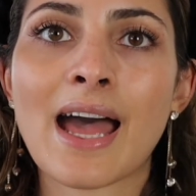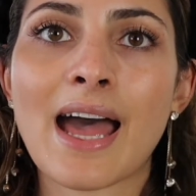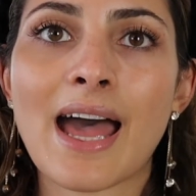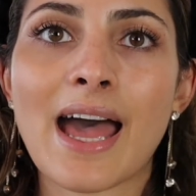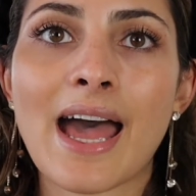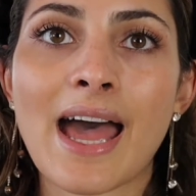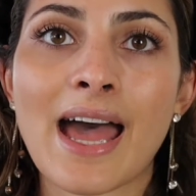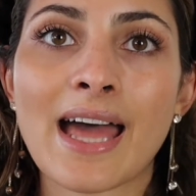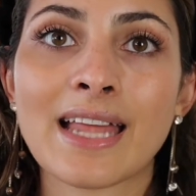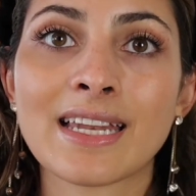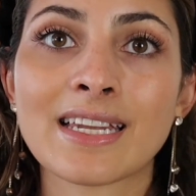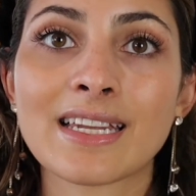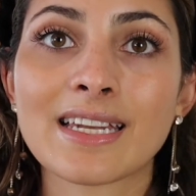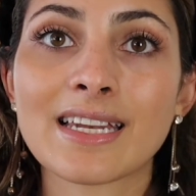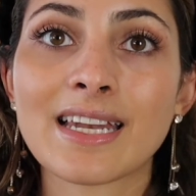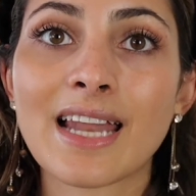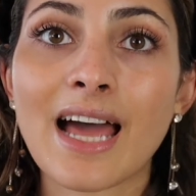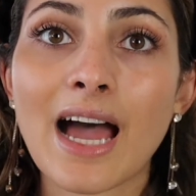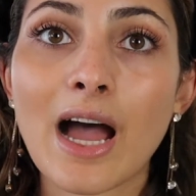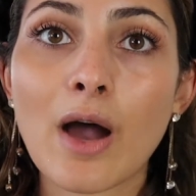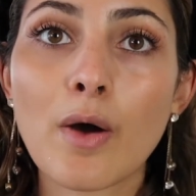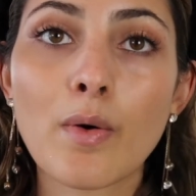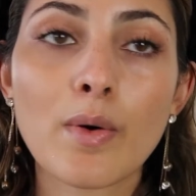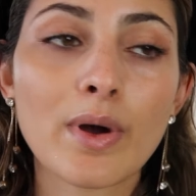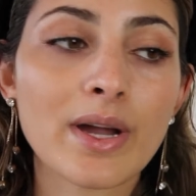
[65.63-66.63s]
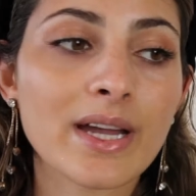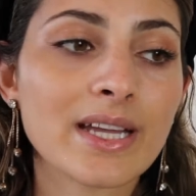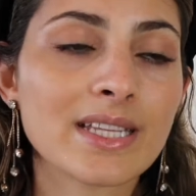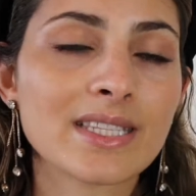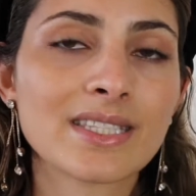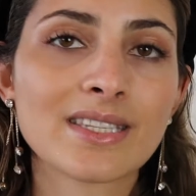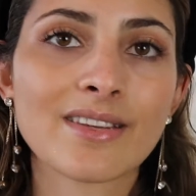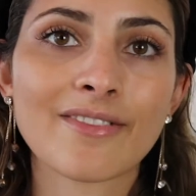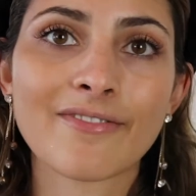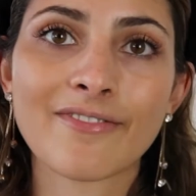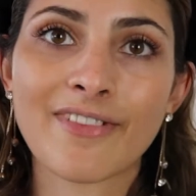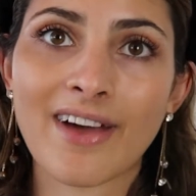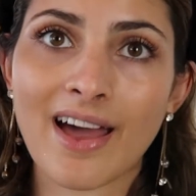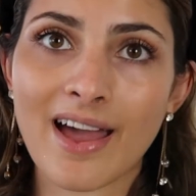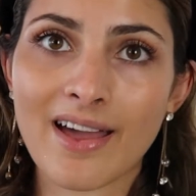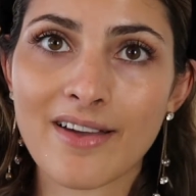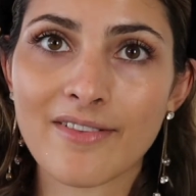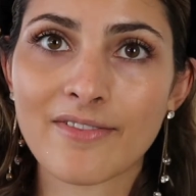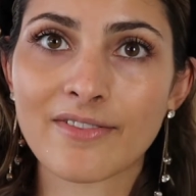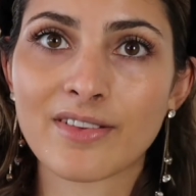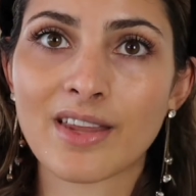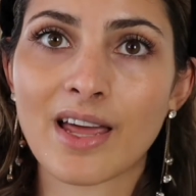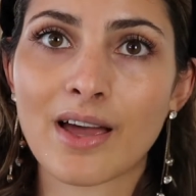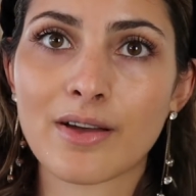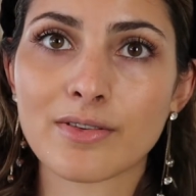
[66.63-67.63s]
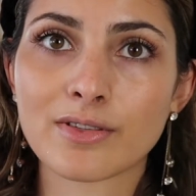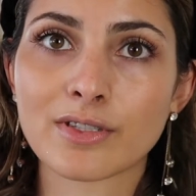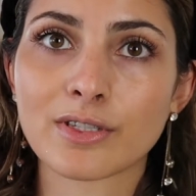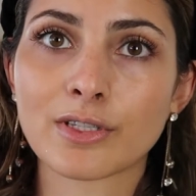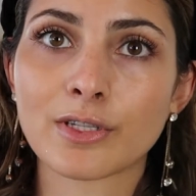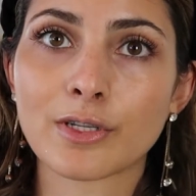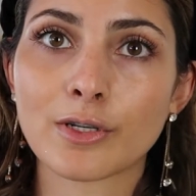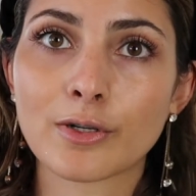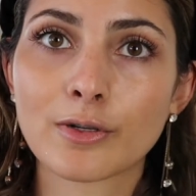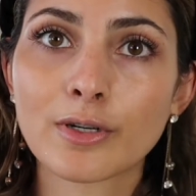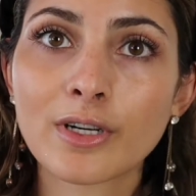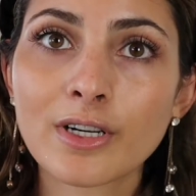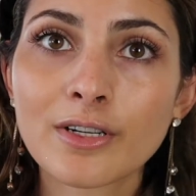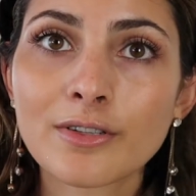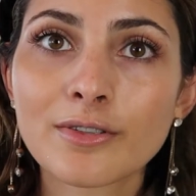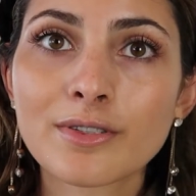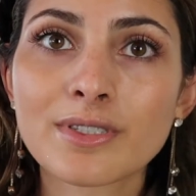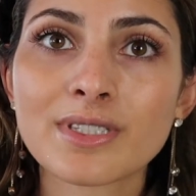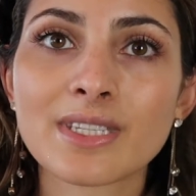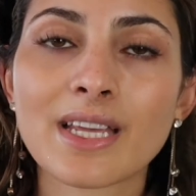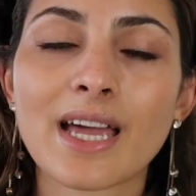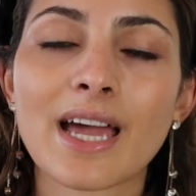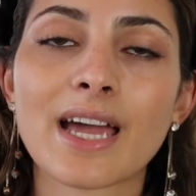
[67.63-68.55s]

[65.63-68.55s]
and now it's 5,000 euros